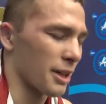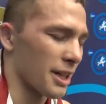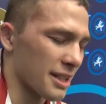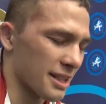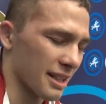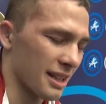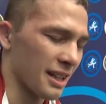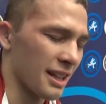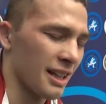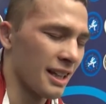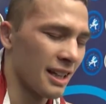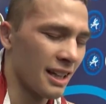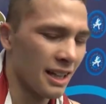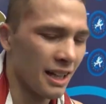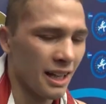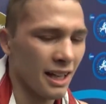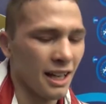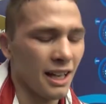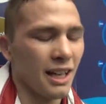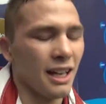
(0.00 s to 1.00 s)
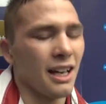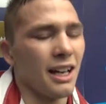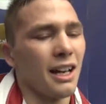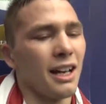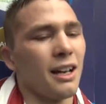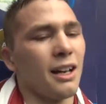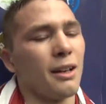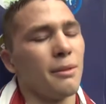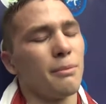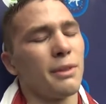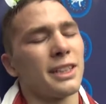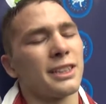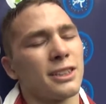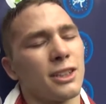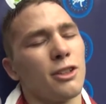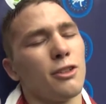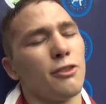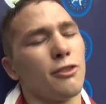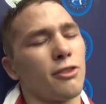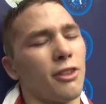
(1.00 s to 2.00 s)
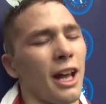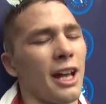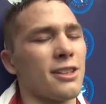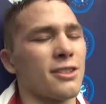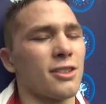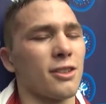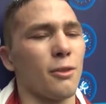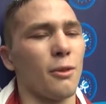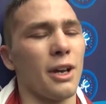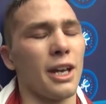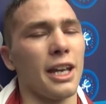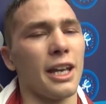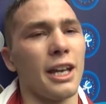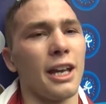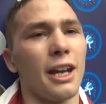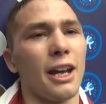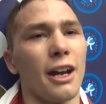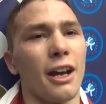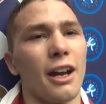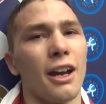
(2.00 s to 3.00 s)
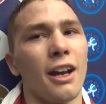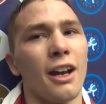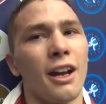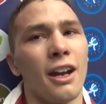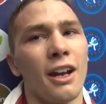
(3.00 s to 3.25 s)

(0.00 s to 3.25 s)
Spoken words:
reason. Missed 2 flights on the way here.